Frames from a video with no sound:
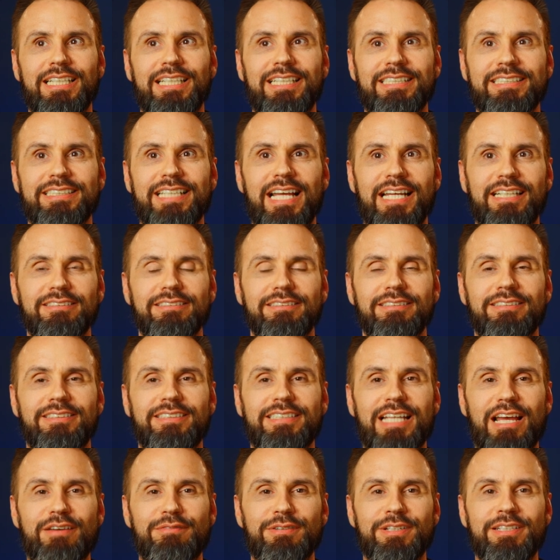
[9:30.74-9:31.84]
Is that
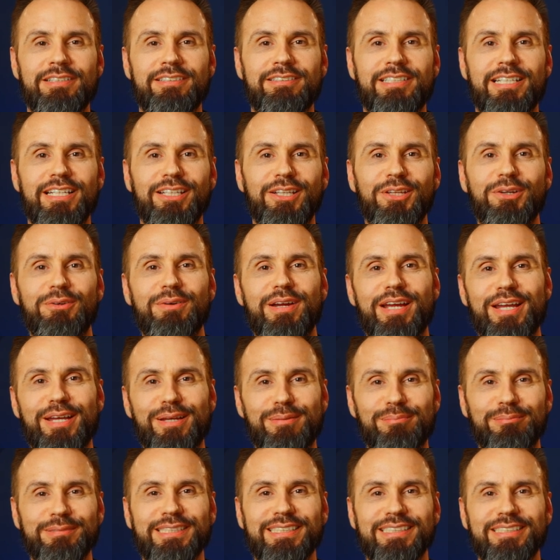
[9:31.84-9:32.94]
seven
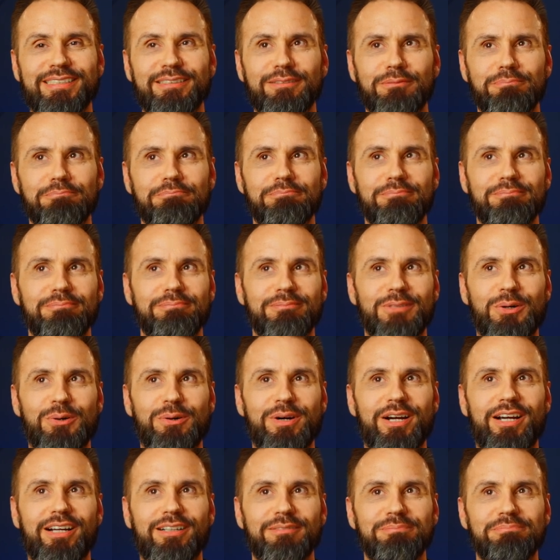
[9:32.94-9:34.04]
kilograms
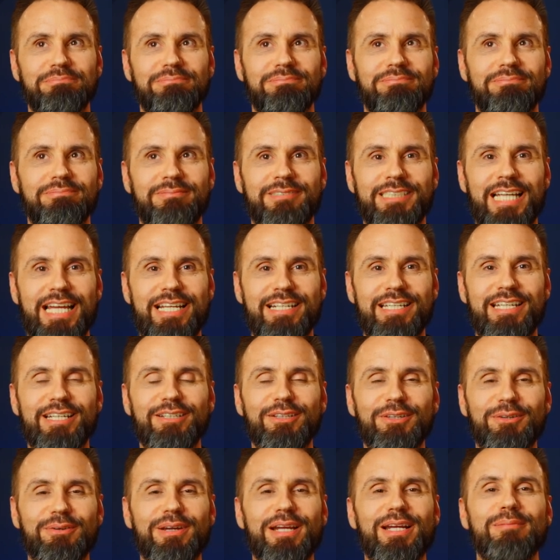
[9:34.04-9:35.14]
or ten
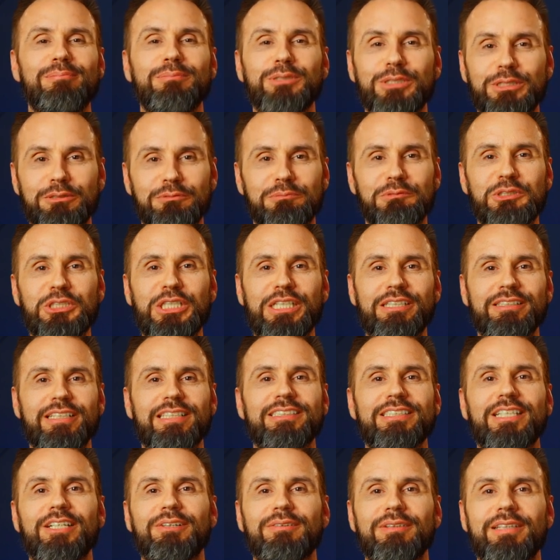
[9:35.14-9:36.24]
kilograms? Sure,
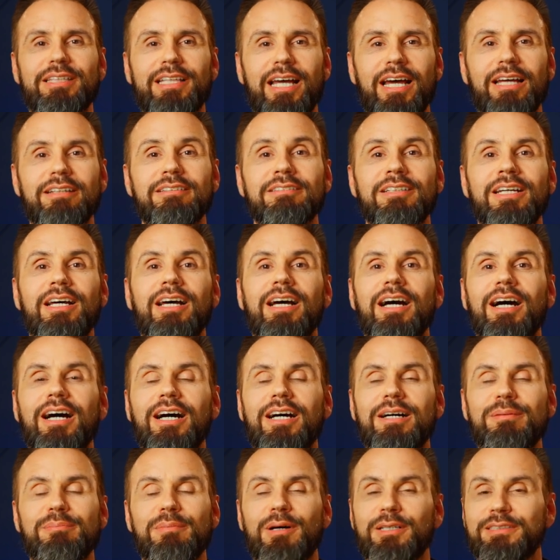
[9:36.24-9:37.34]
let's go with that.
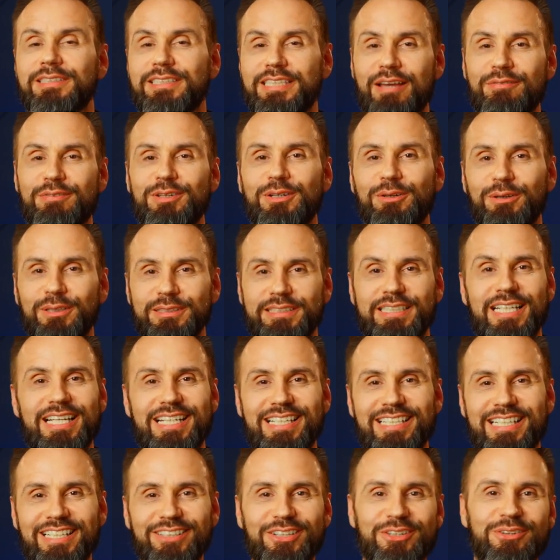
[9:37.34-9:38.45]
Um, a seven or
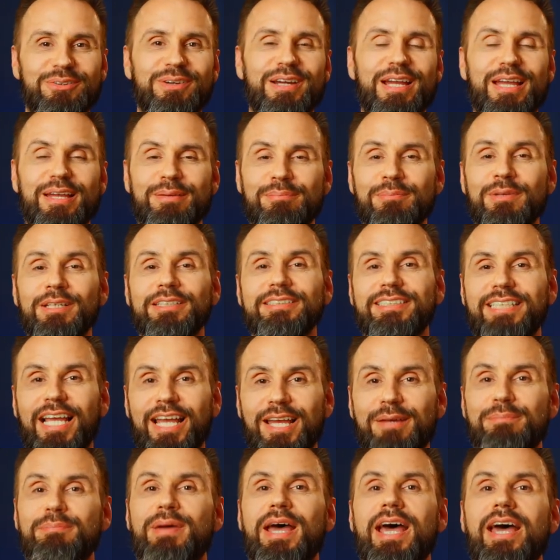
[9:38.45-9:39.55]
ten kilogram
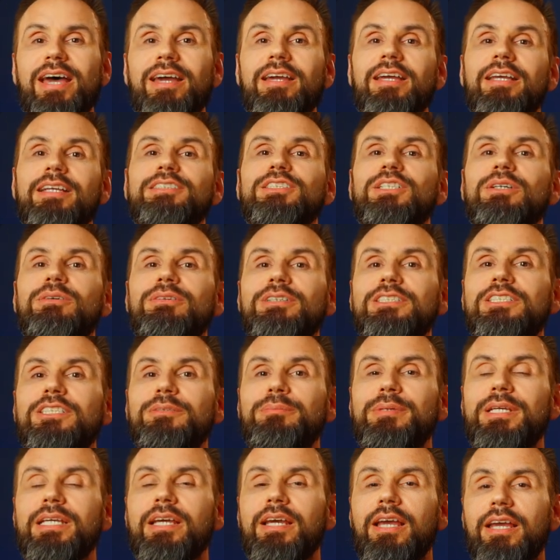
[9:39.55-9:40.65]
sandbag is going to
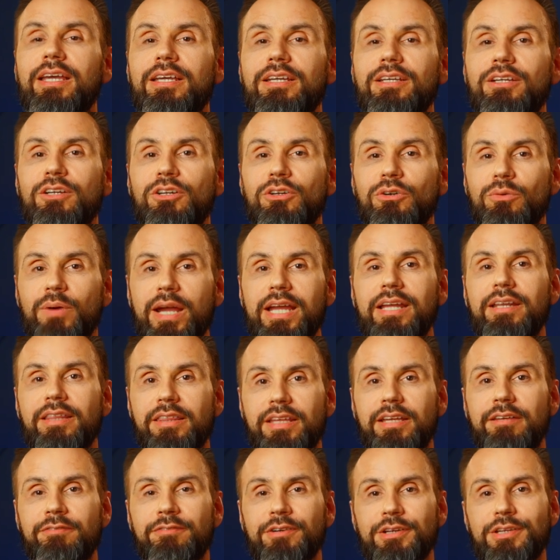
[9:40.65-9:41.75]
be a great
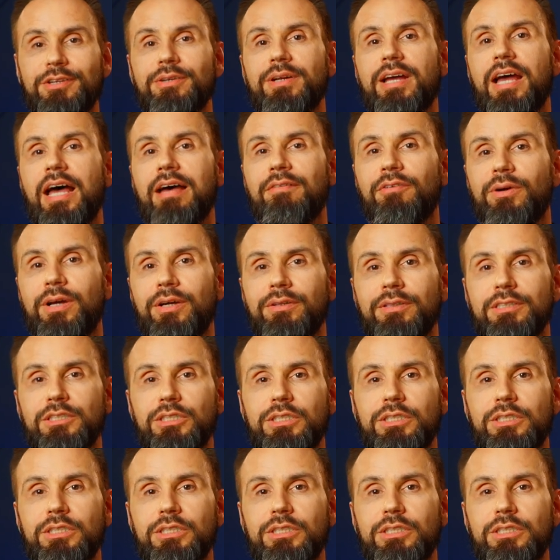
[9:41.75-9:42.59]
thing for you to have around the